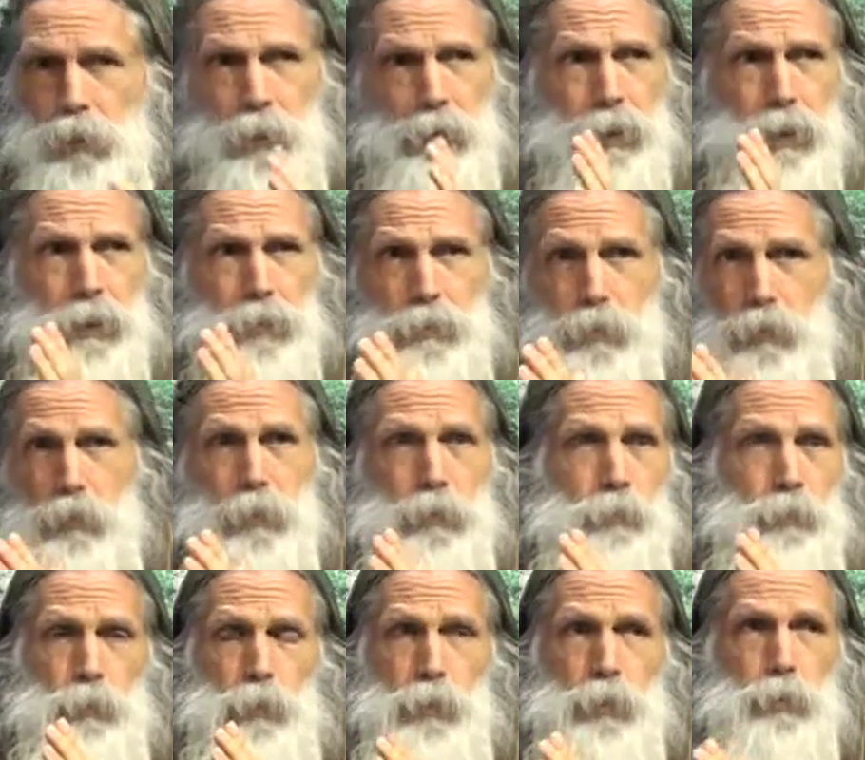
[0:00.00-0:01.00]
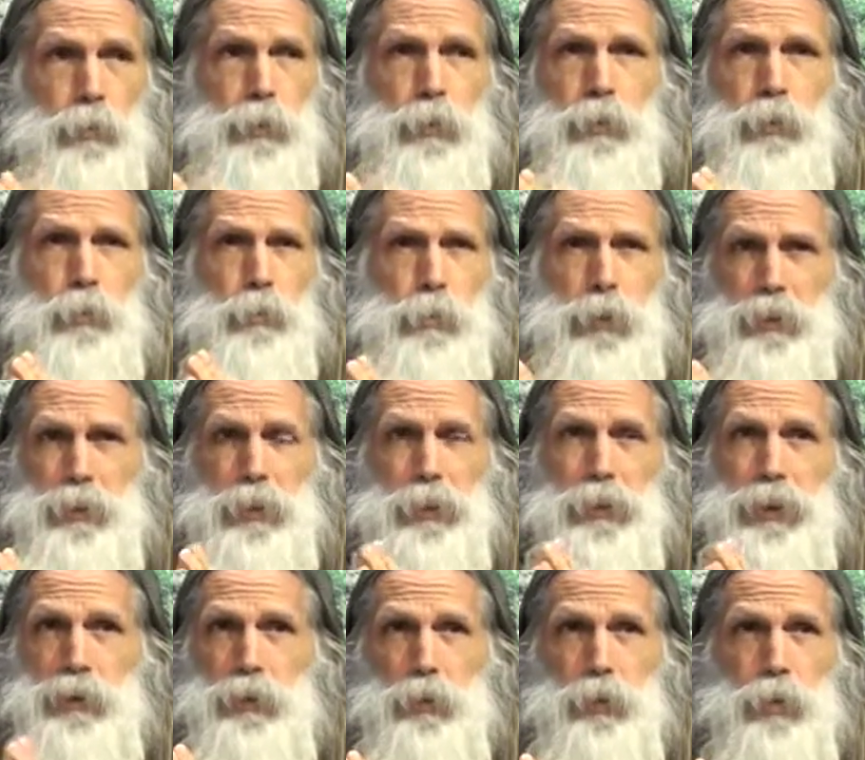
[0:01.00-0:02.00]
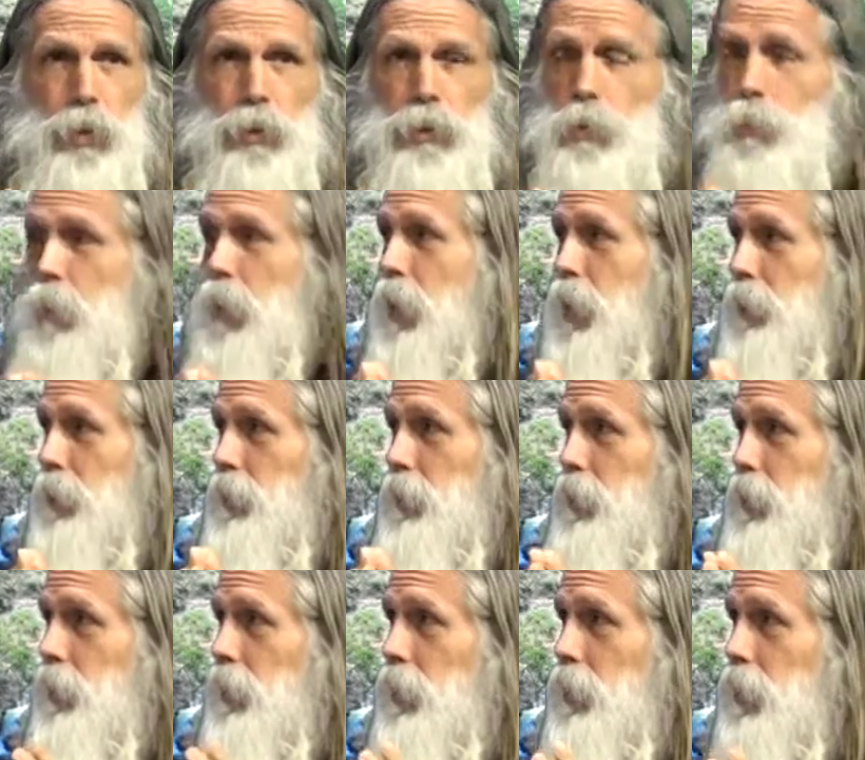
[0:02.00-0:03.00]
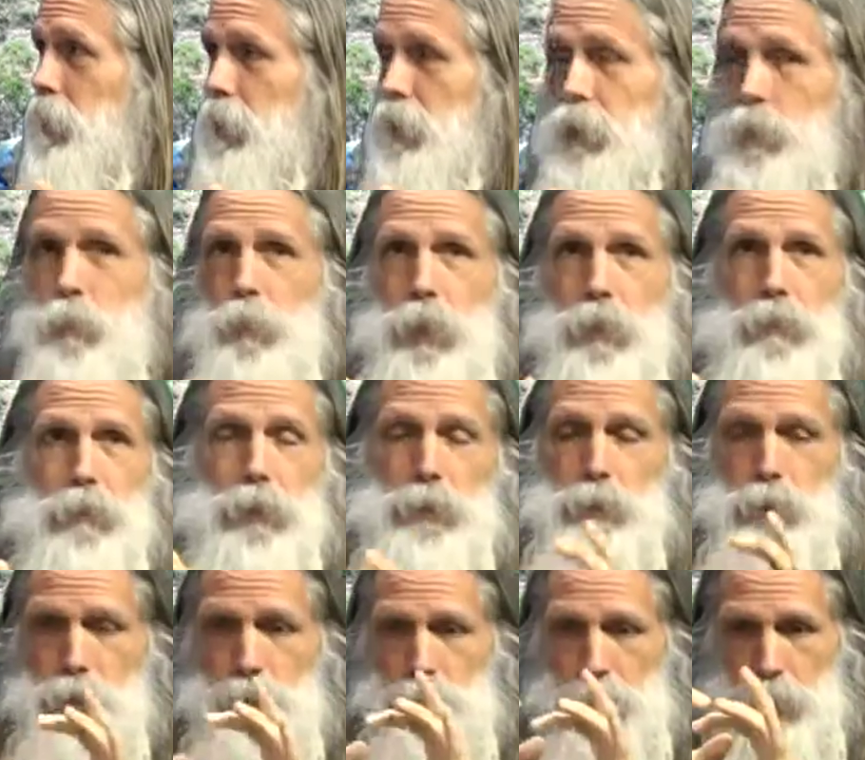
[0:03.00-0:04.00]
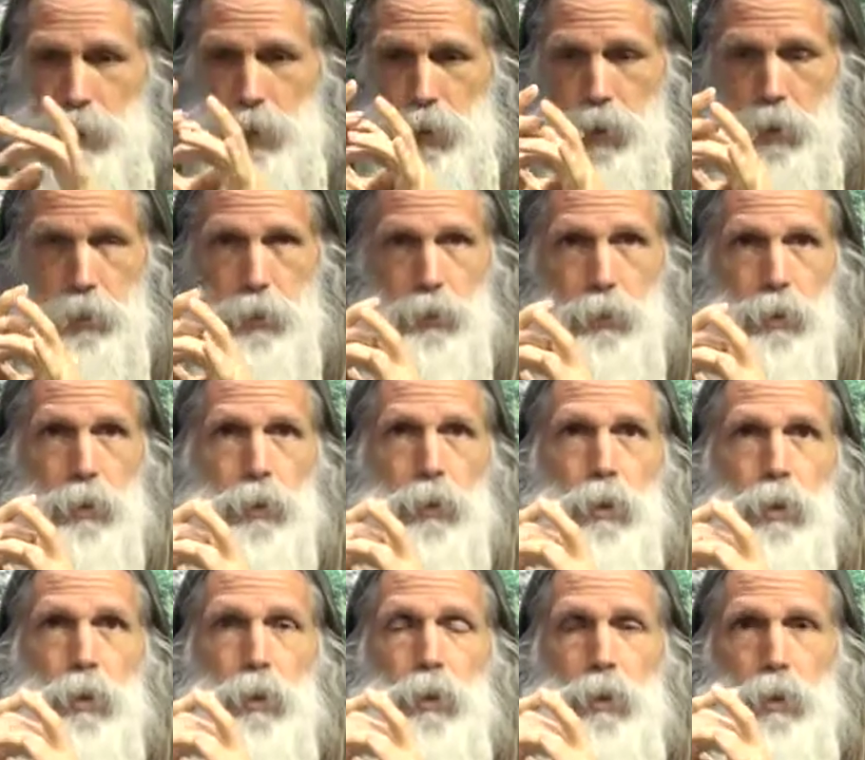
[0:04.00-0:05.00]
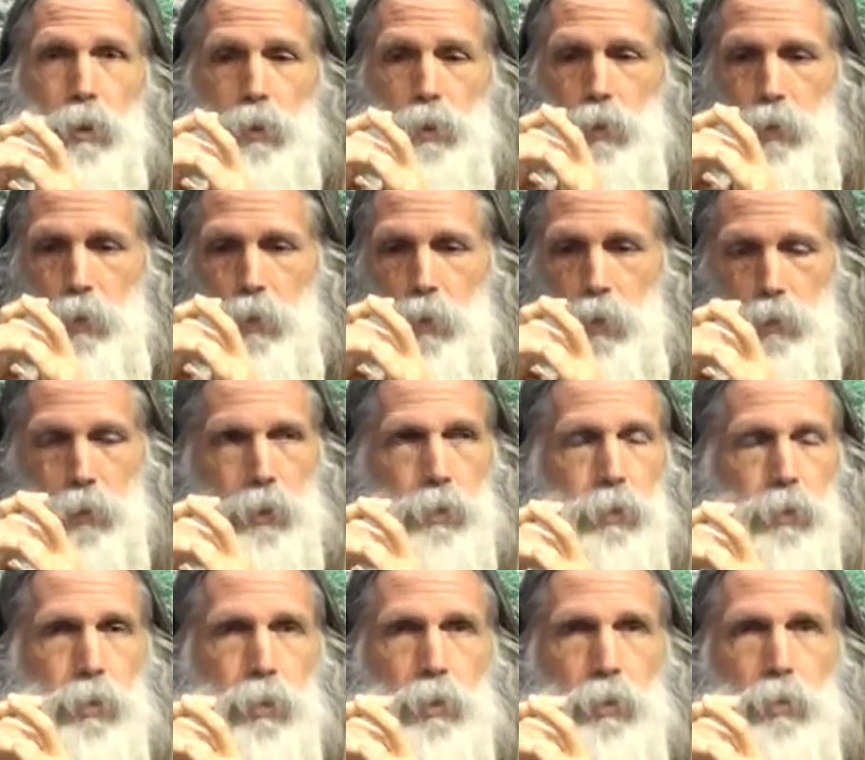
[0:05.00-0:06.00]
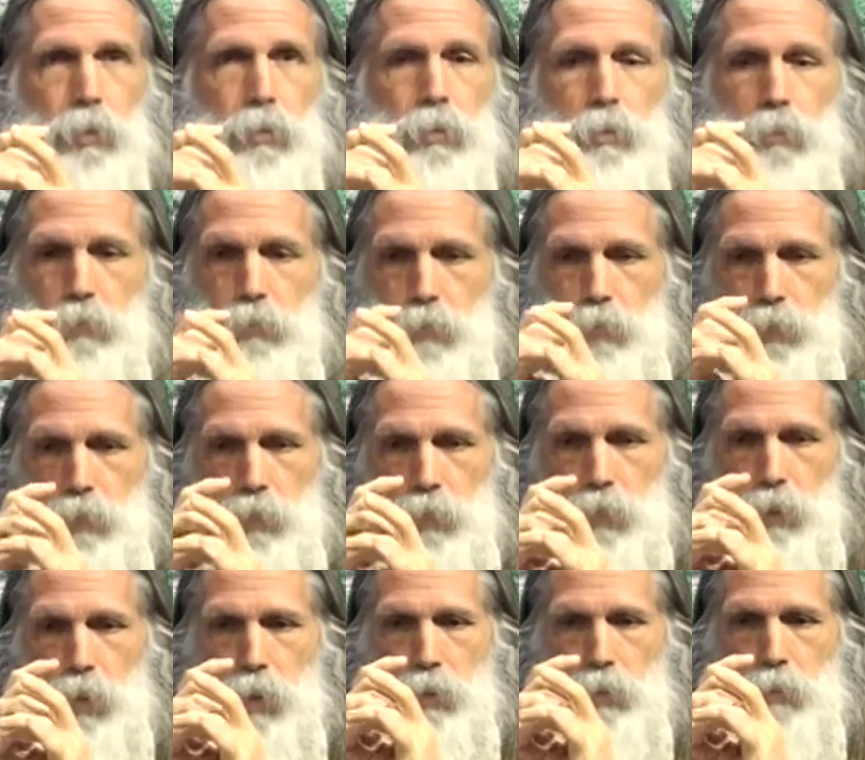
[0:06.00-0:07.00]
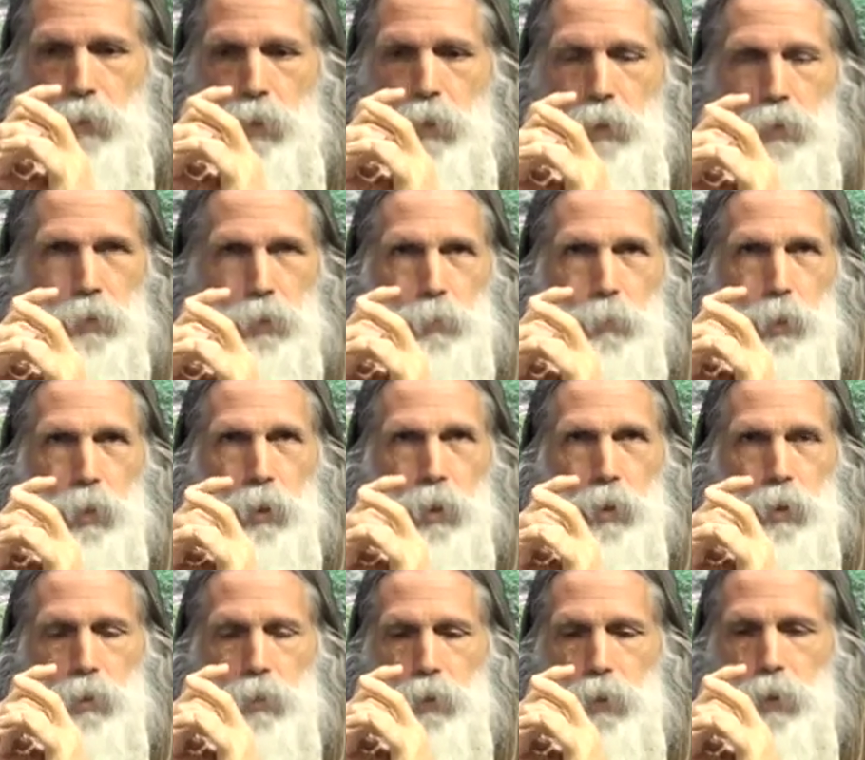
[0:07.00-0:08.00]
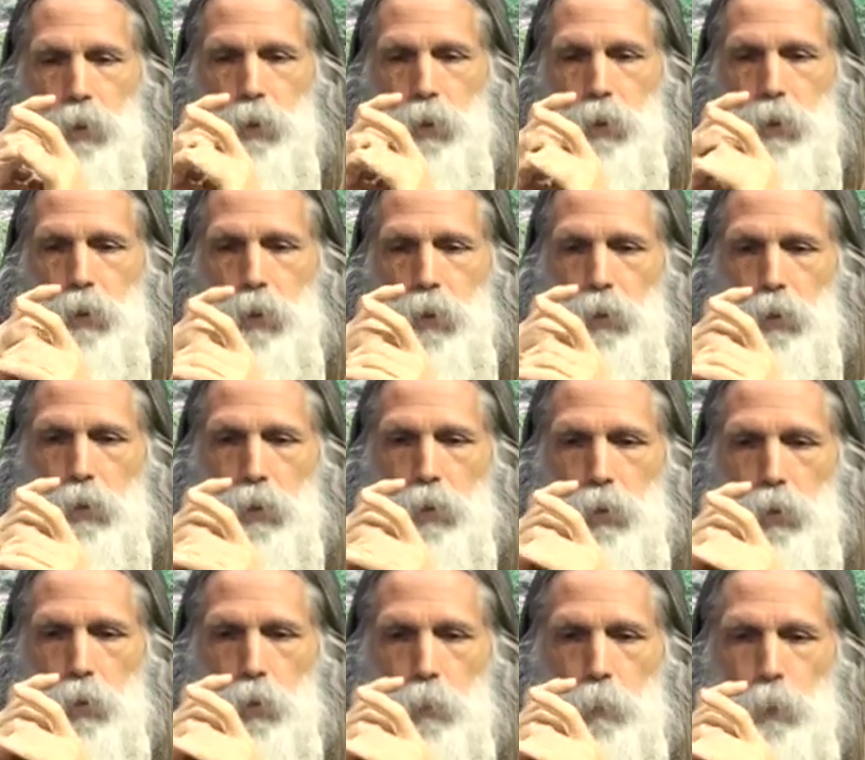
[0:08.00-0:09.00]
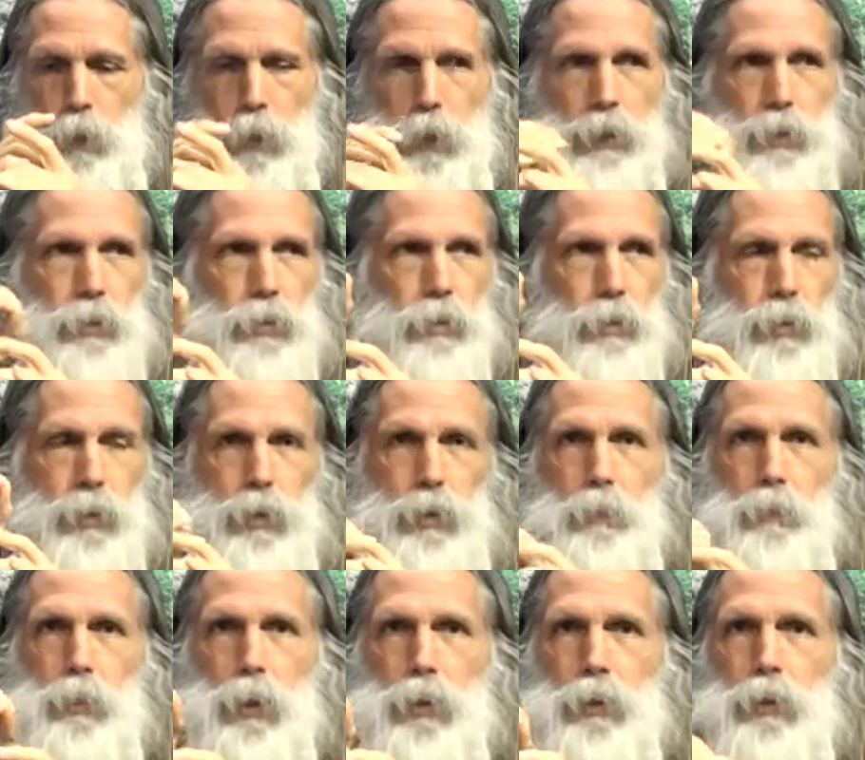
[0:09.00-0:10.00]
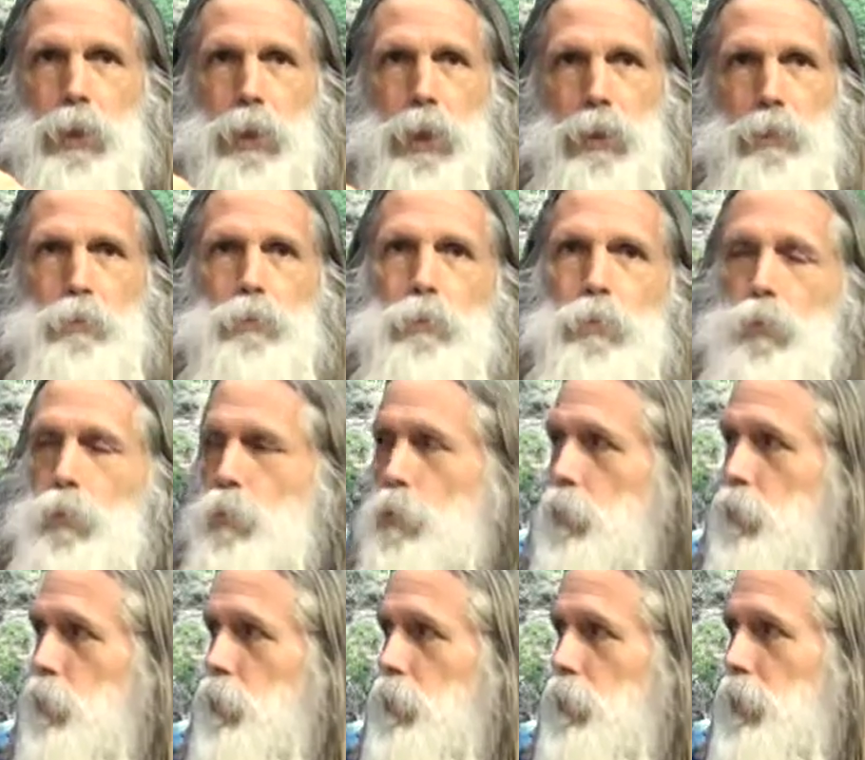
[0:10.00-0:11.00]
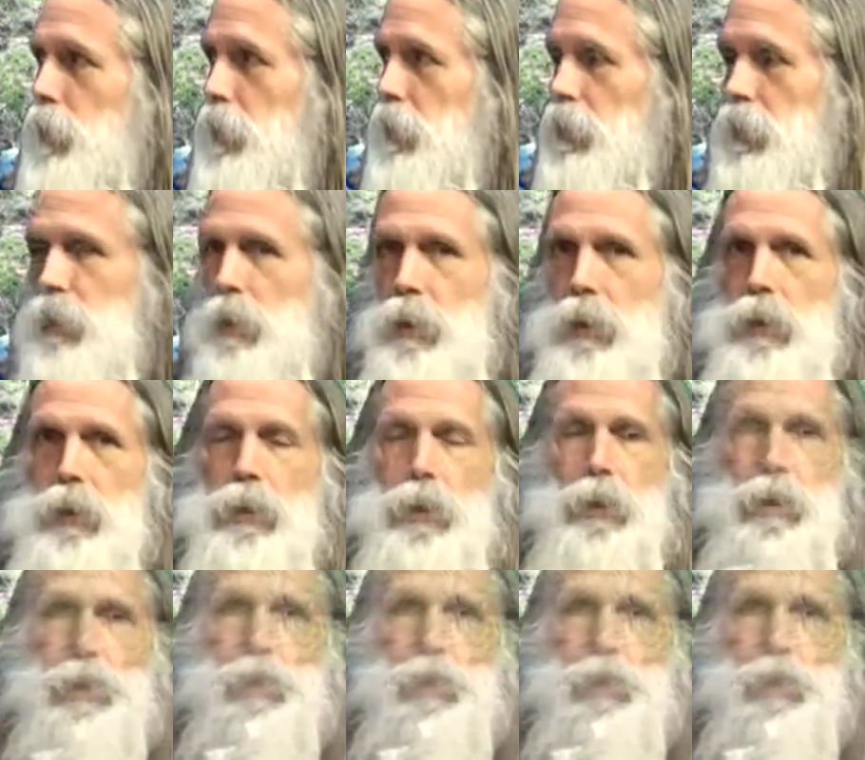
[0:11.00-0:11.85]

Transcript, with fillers: can get what you know, we know about cholesterol deposits in, in the blood vessels can narrow the, the arterial or artery, the small artery uh, opening so that the blood can't flow through as easily.